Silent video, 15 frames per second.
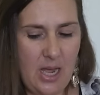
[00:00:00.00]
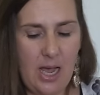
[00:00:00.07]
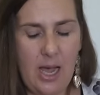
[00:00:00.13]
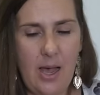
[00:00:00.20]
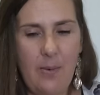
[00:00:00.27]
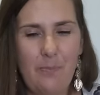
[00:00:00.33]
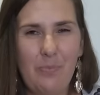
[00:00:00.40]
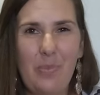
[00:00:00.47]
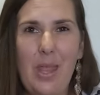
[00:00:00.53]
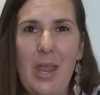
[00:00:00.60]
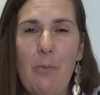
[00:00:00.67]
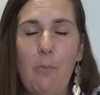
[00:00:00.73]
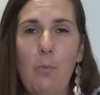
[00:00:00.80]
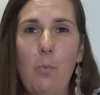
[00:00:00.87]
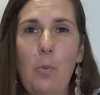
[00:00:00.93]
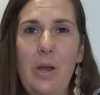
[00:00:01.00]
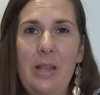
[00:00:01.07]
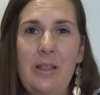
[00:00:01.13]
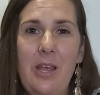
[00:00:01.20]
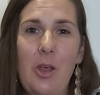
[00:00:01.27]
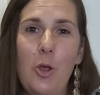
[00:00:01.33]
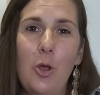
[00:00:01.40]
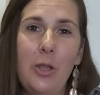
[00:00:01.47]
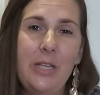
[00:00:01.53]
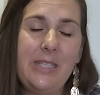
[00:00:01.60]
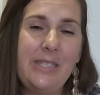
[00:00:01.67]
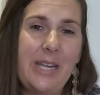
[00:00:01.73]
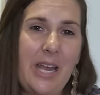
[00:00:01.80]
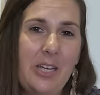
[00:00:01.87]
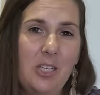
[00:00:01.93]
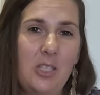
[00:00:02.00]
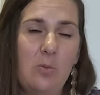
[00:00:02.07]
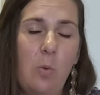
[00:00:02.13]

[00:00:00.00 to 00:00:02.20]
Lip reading: And in the early stages,